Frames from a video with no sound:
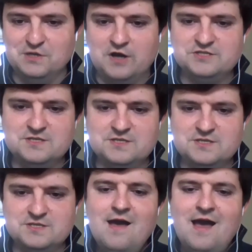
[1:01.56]
them
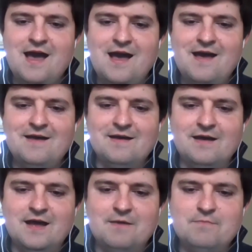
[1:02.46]

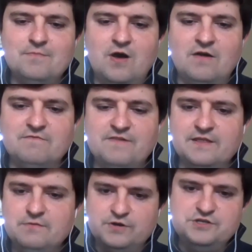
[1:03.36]
unveil it.
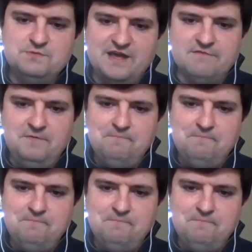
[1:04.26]
What did you make of it?